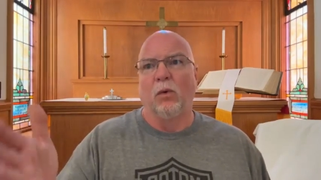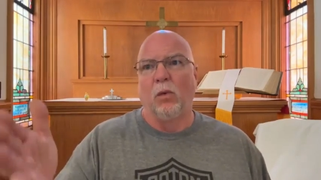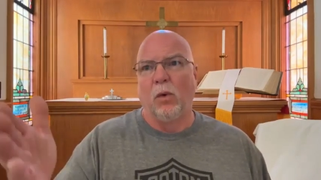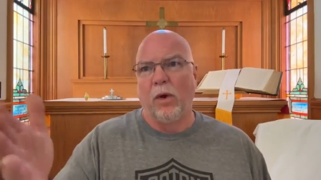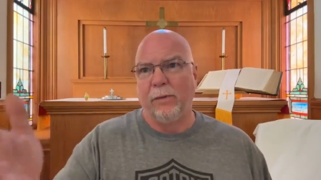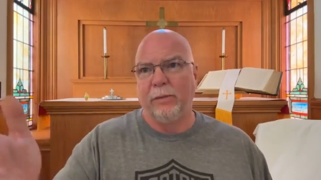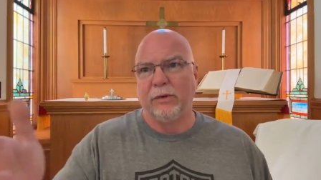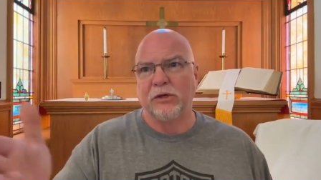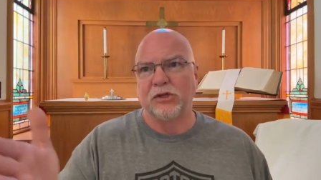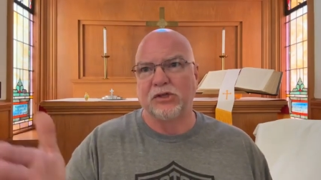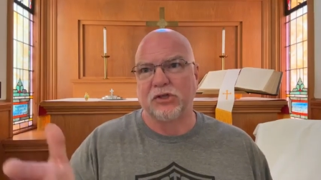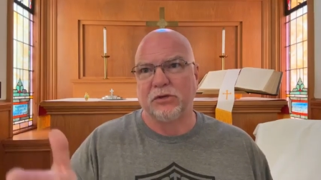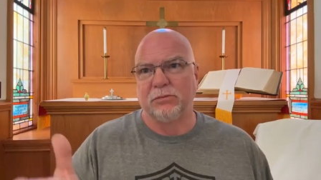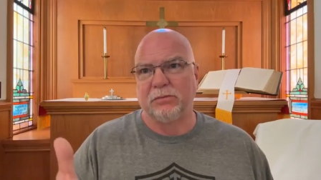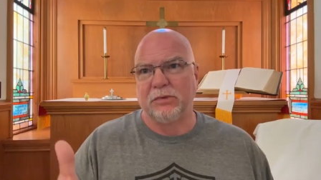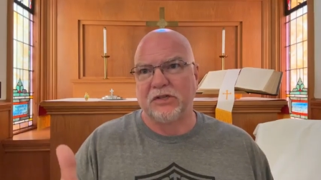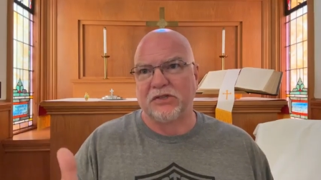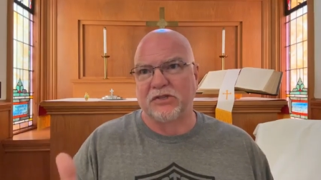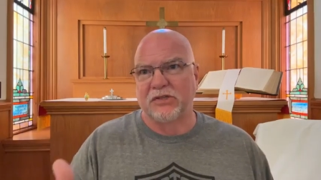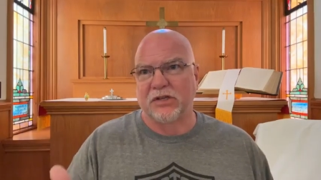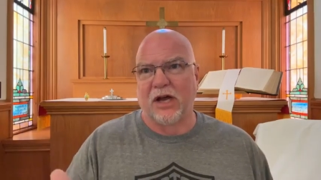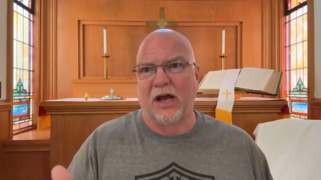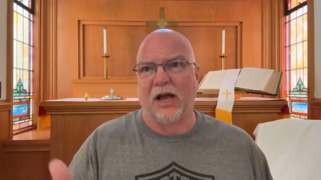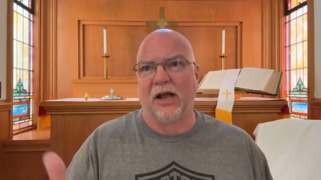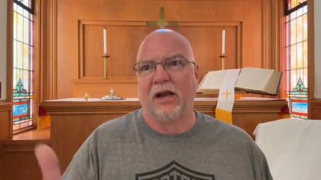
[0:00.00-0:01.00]
women should be
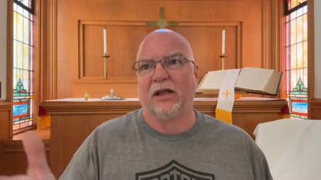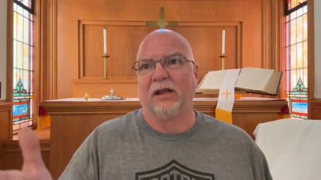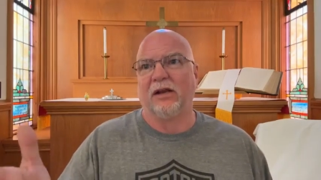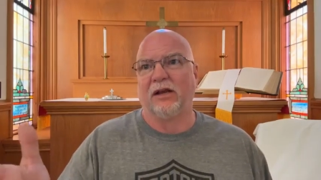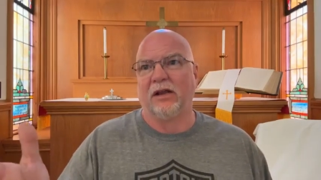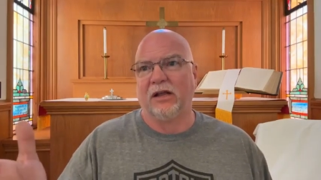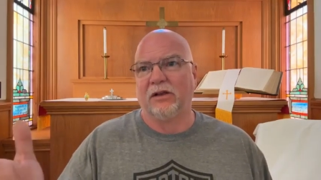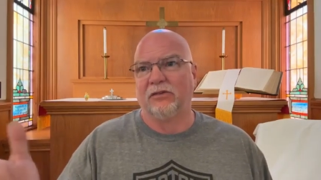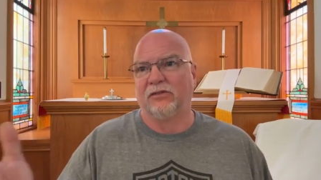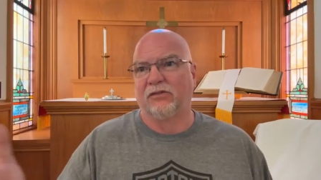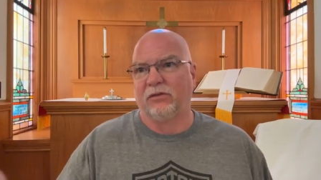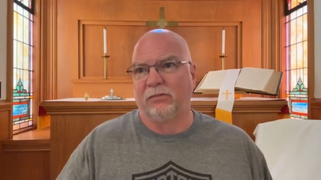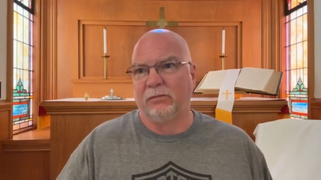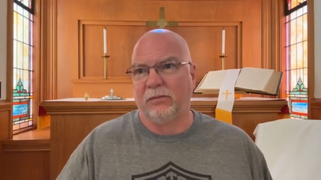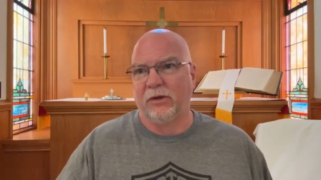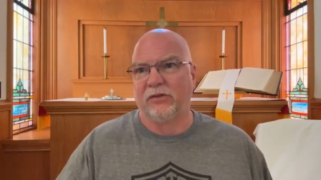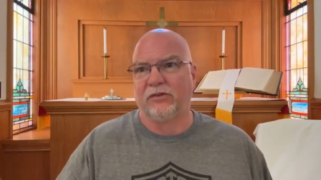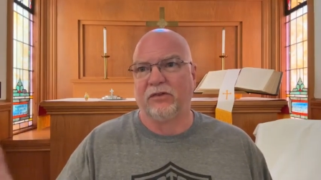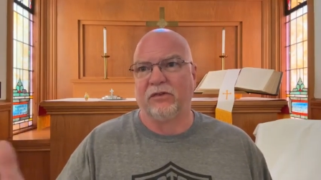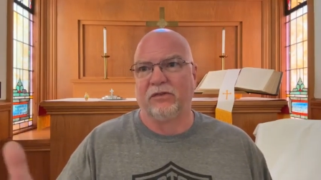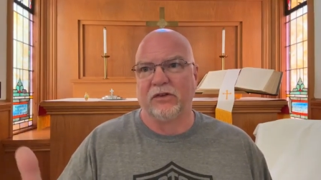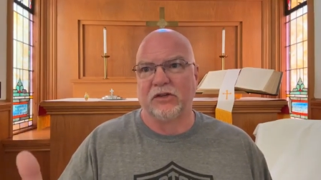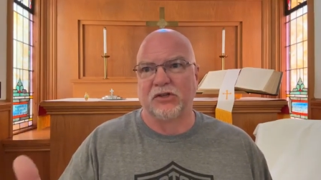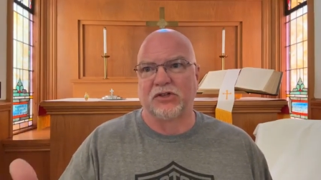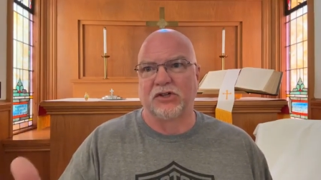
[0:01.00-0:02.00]
silent and
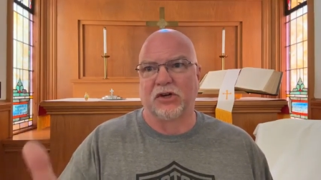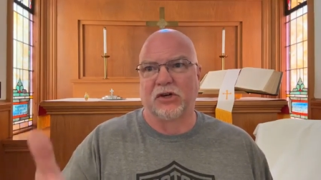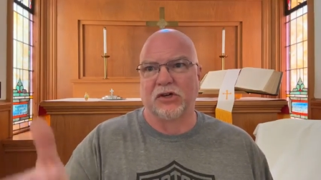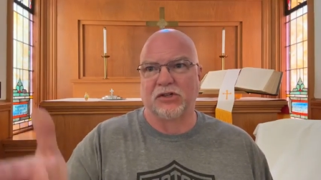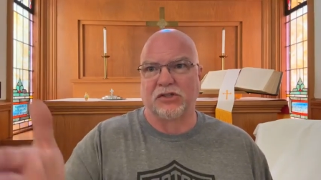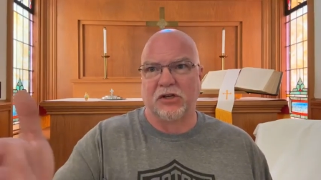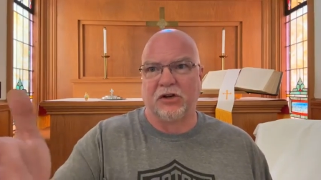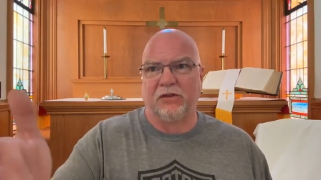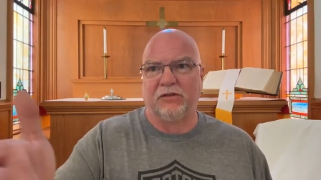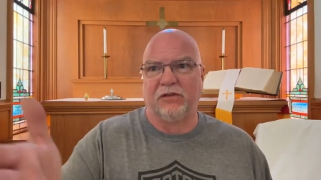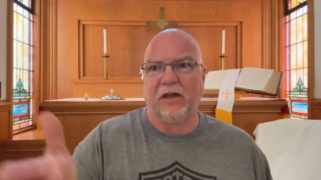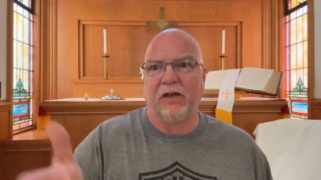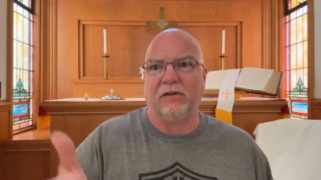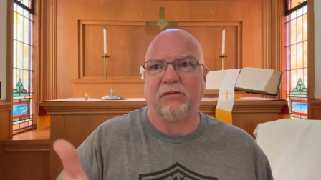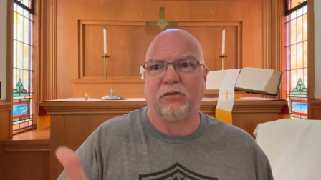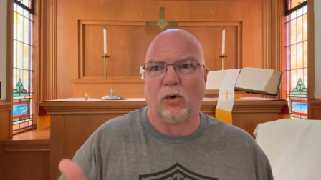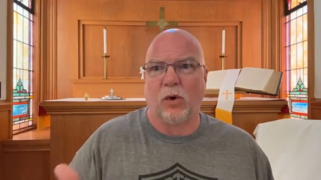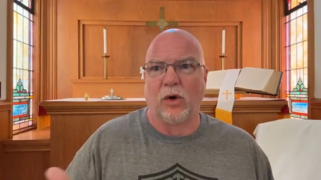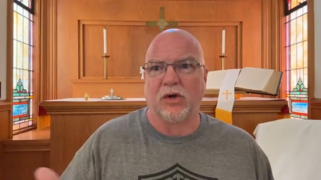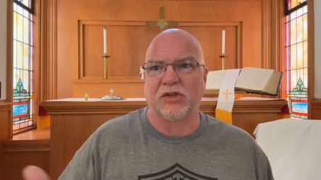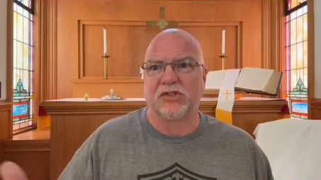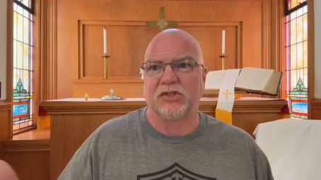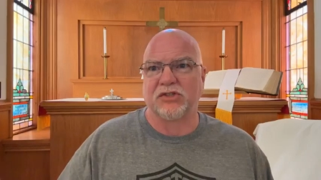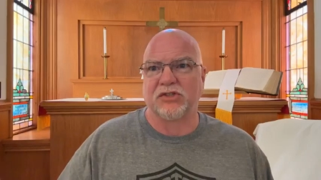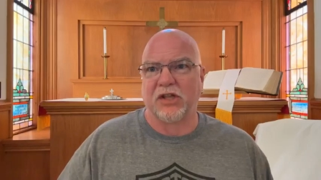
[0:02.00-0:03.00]
submissive in church, and if they have
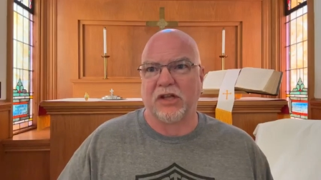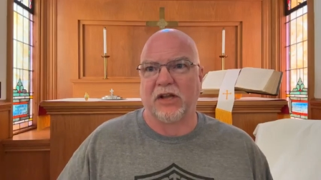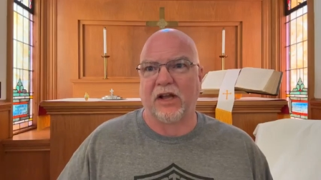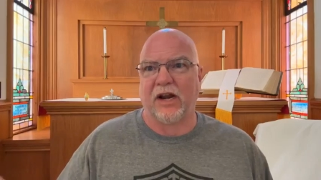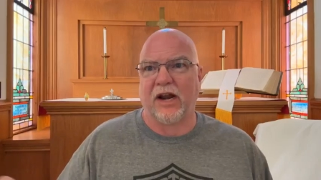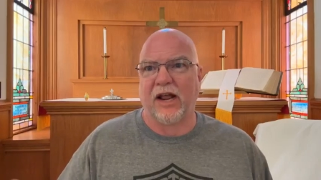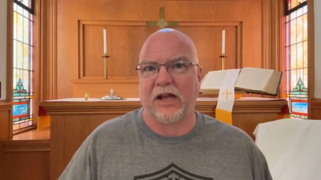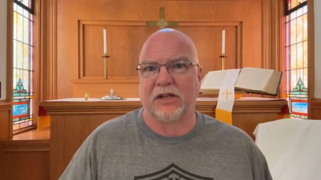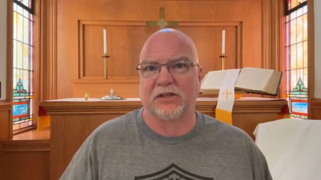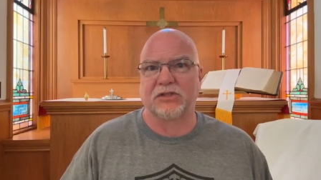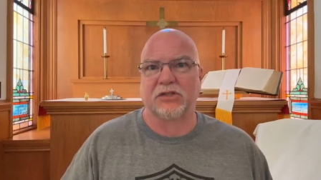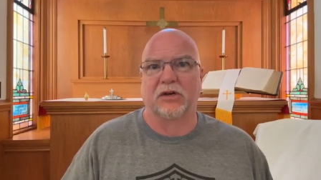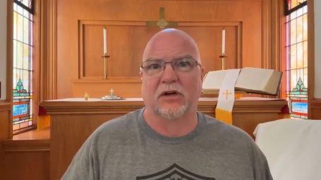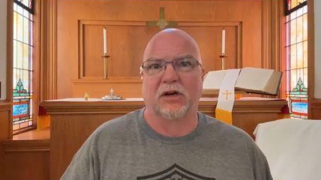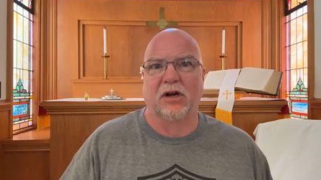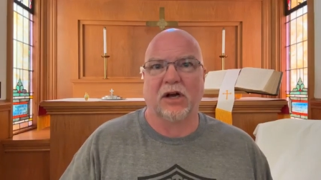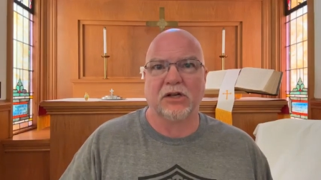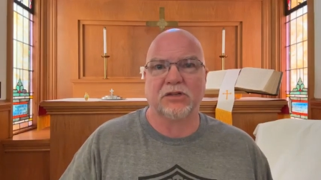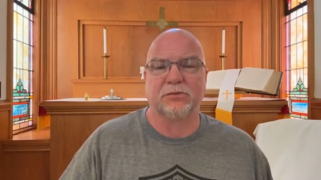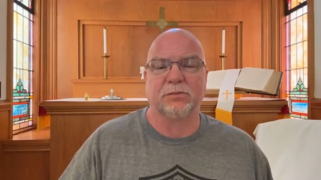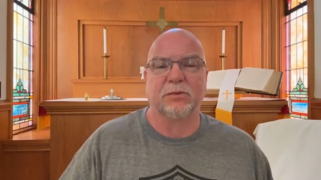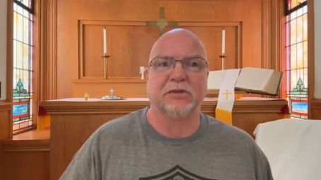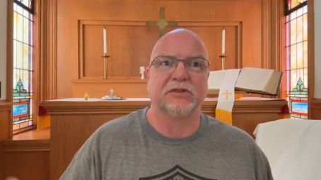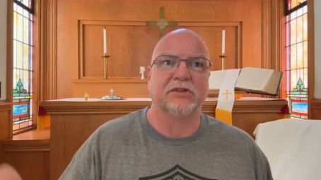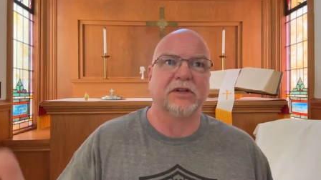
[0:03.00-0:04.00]
questions, they can ask their
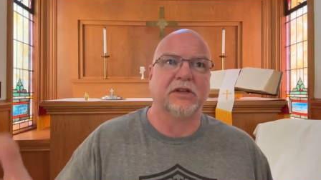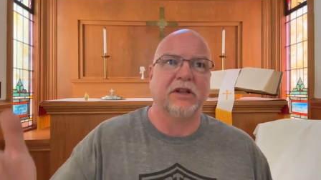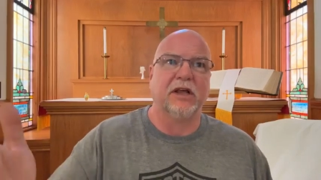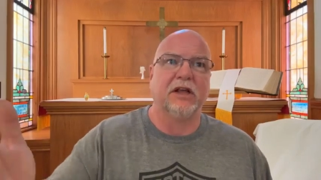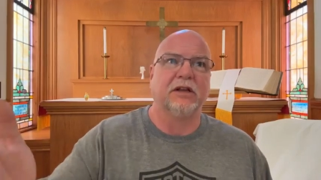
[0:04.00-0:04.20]
husbands.